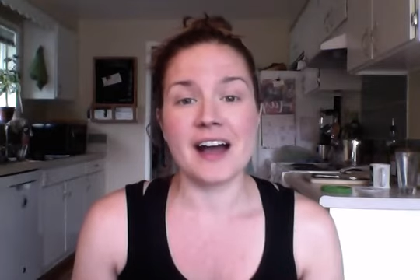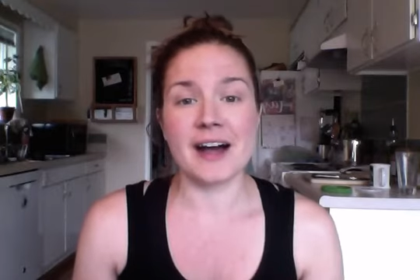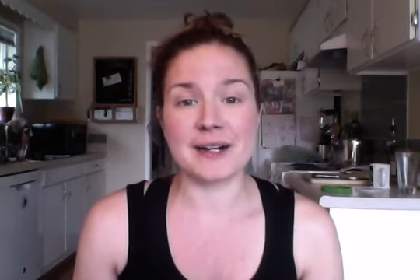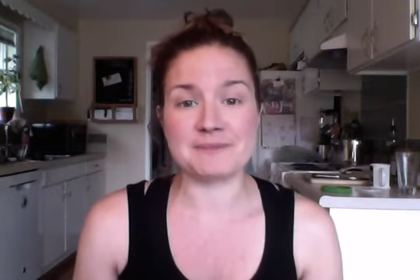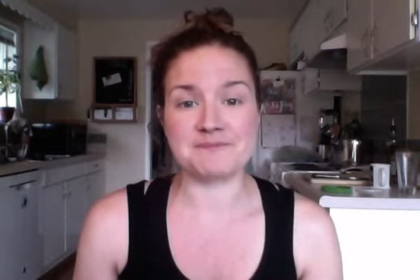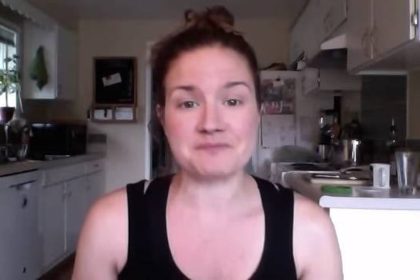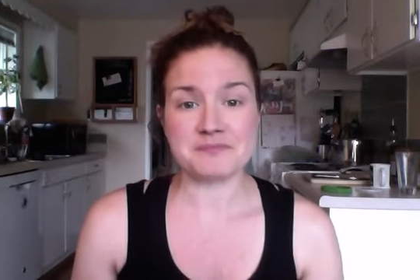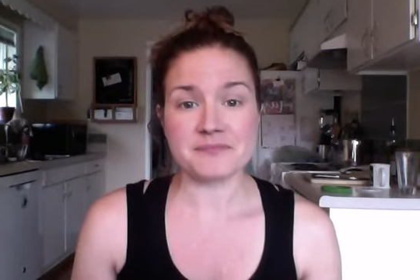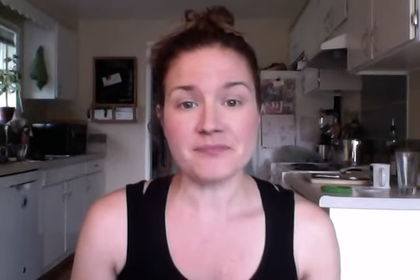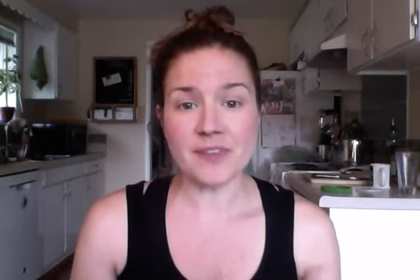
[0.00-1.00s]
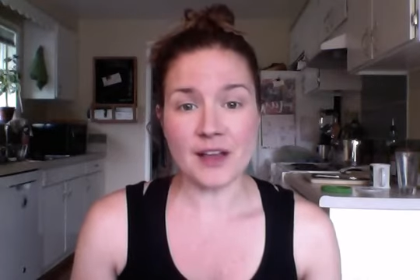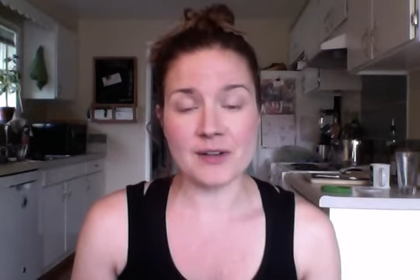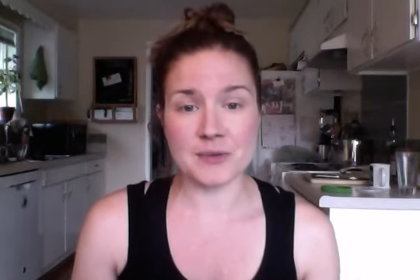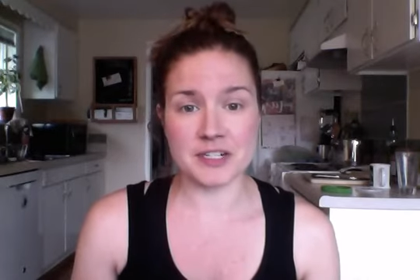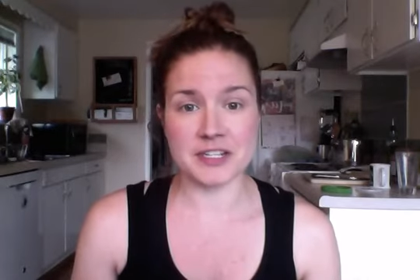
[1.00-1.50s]
Um, I
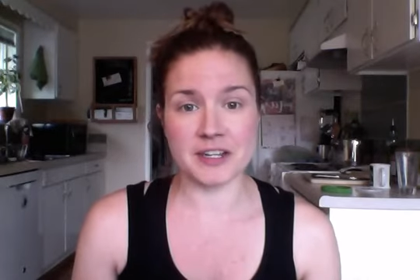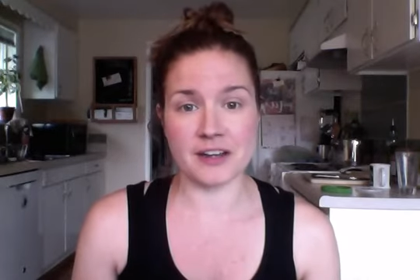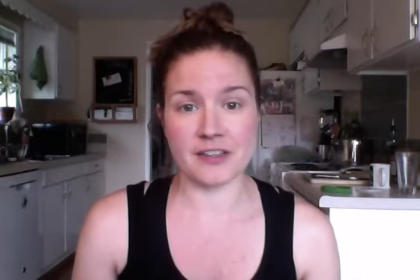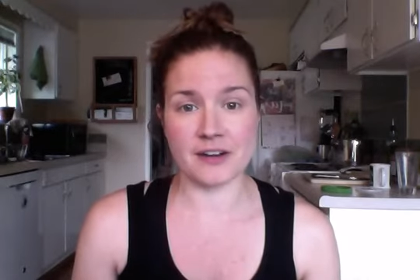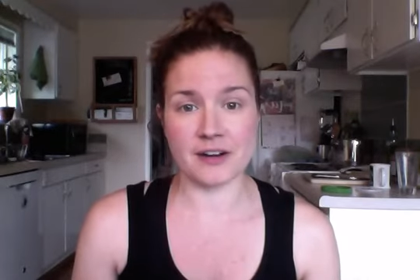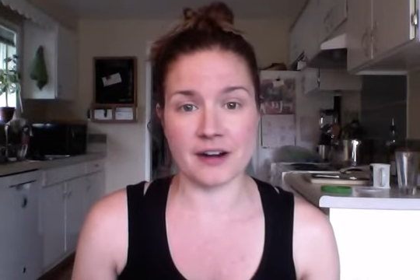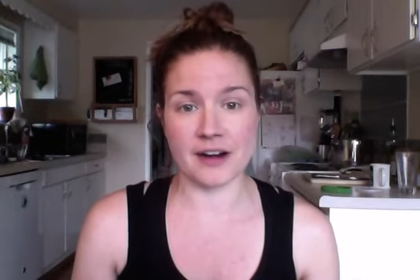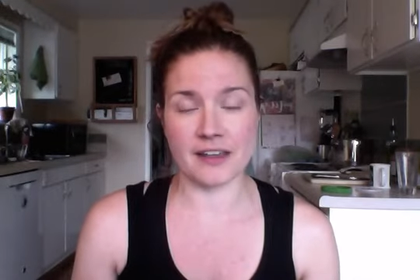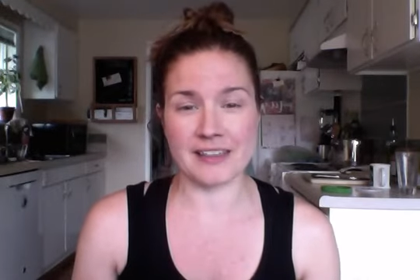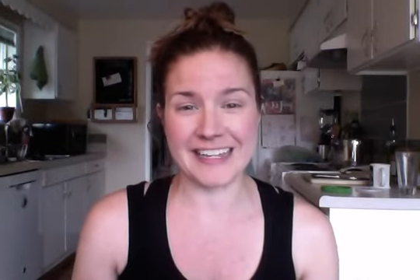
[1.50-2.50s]
was watching another,